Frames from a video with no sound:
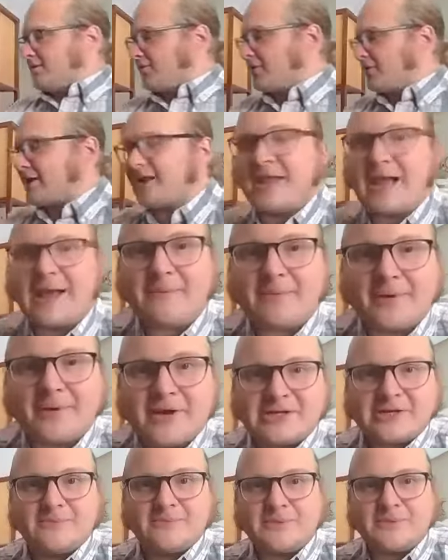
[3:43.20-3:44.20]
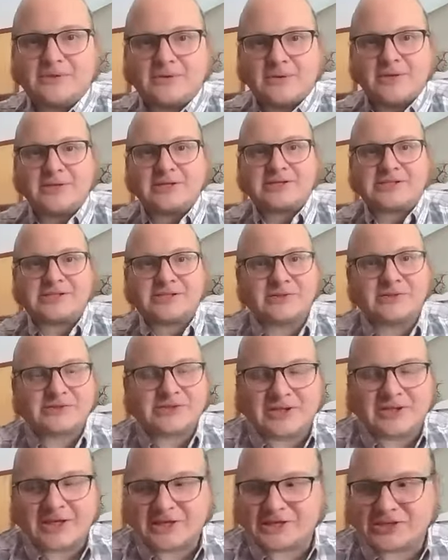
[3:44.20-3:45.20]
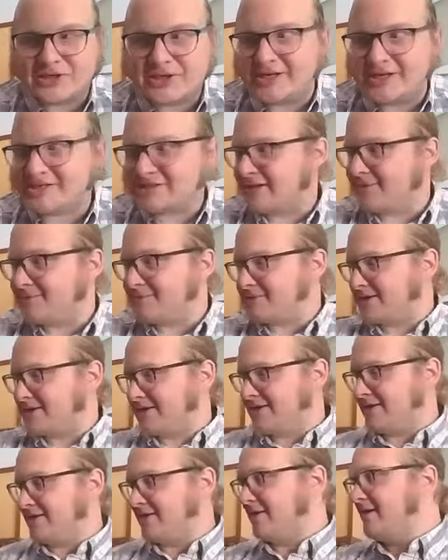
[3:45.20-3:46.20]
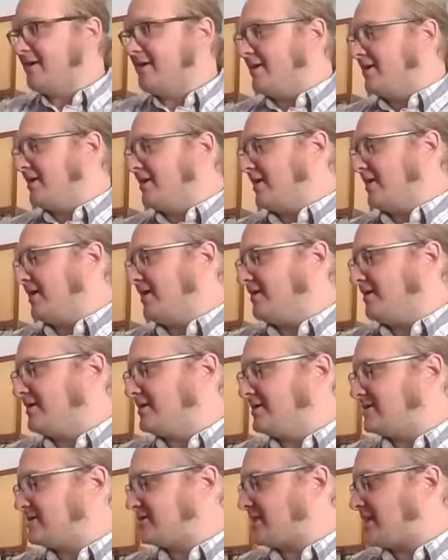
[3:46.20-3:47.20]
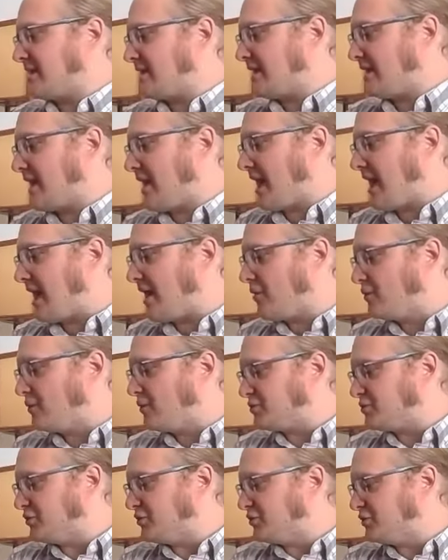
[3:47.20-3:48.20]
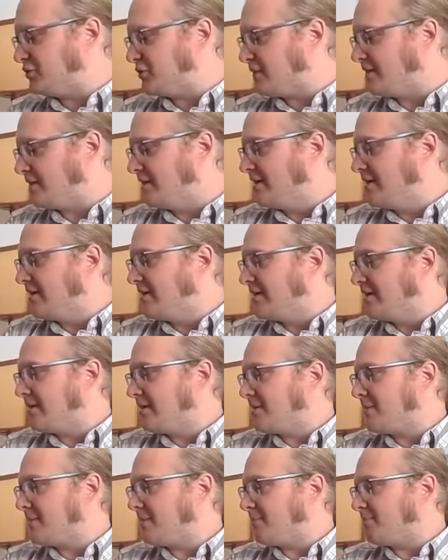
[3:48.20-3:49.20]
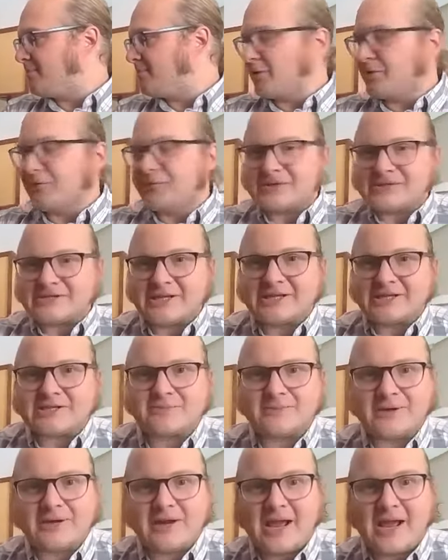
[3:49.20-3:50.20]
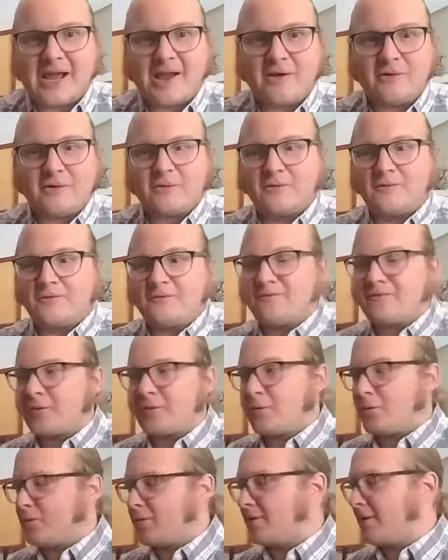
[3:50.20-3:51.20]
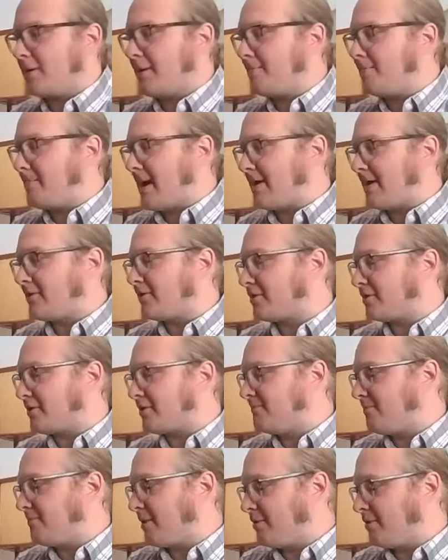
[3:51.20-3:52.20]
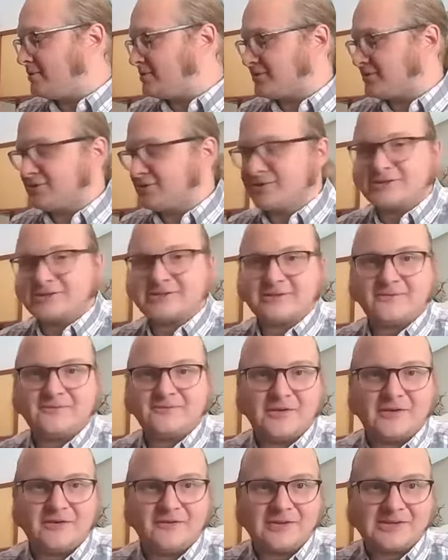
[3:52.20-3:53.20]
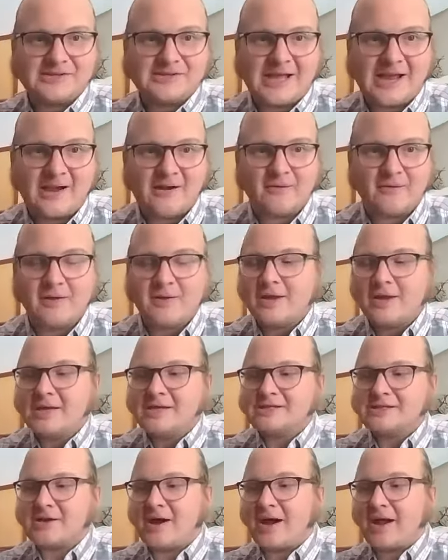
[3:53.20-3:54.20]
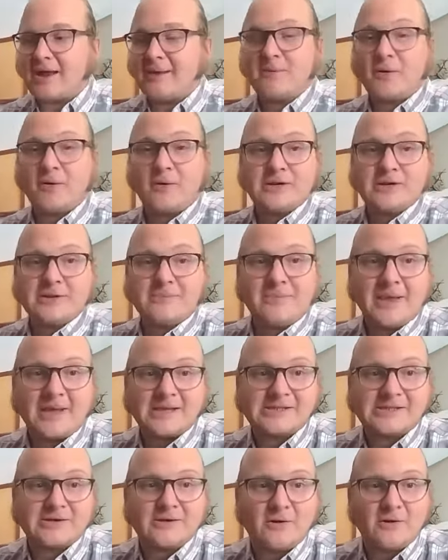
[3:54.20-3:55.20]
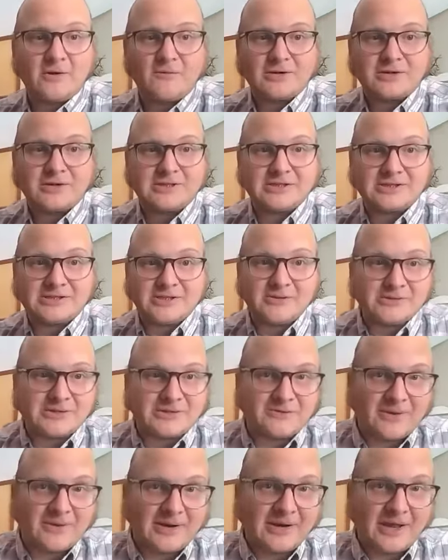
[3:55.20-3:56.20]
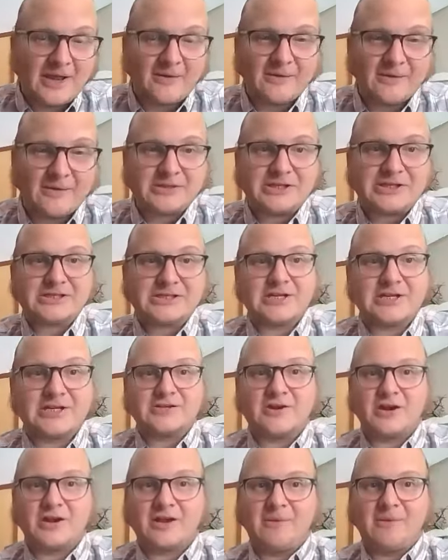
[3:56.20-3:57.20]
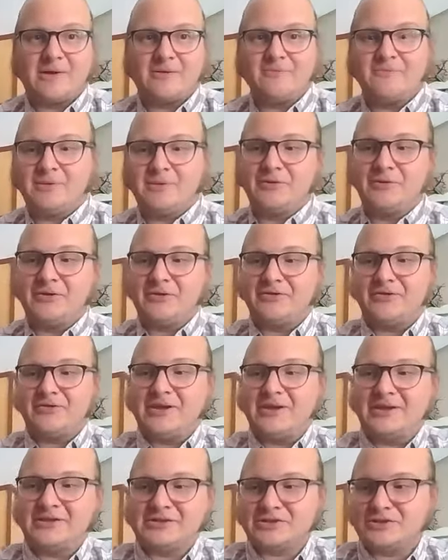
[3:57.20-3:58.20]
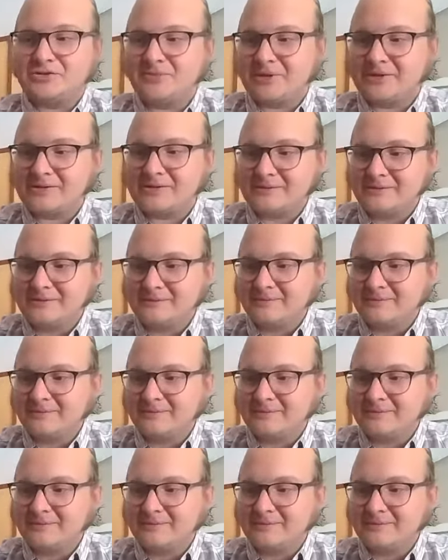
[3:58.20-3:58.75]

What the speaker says: the collaboration between Susan and Shanyse comes in, is how to build this instrument, how for modern composers to figure this out. So I am going to pass it over to Susan right now, and she's going to talk about building the instrument.